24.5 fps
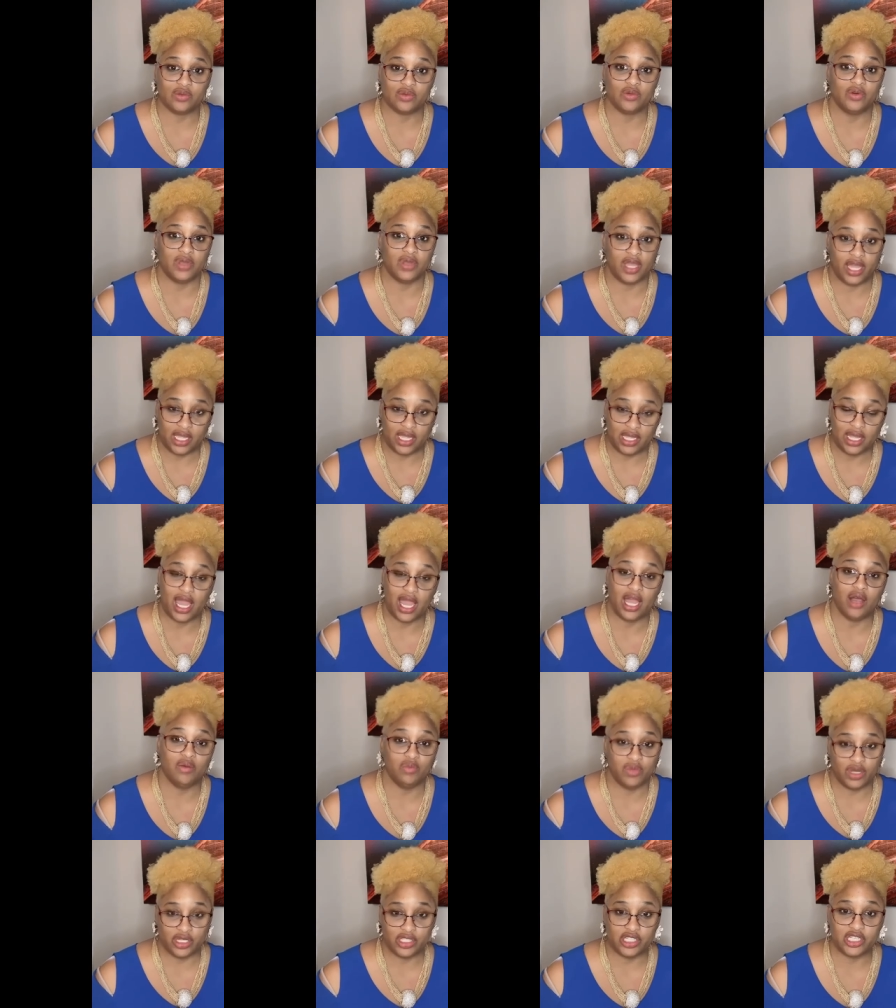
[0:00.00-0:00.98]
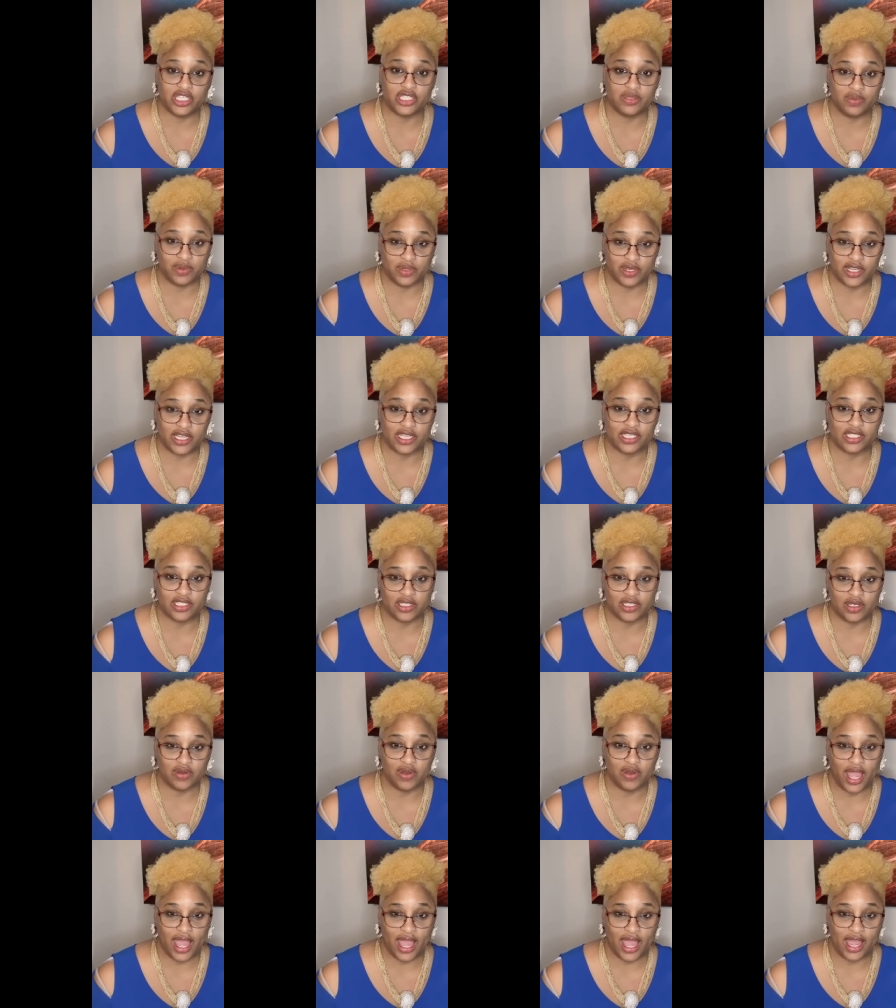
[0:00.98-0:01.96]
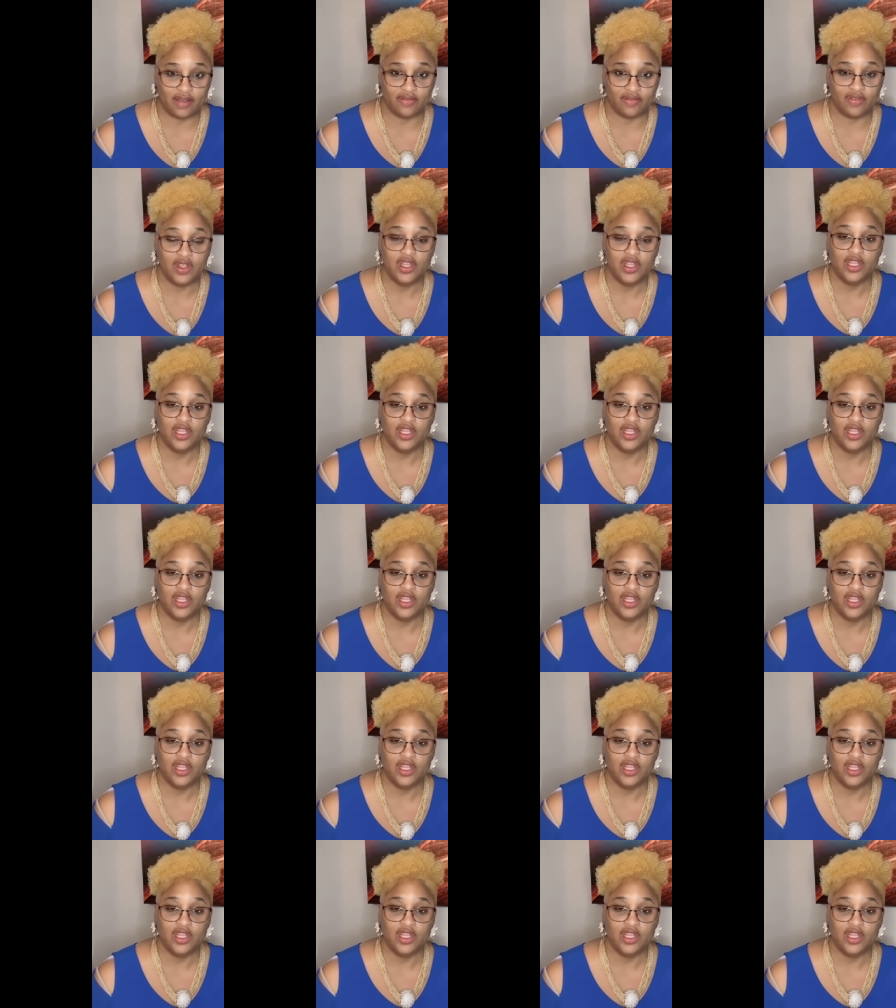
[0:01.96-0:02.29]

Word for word: Okay, how much experience do you have?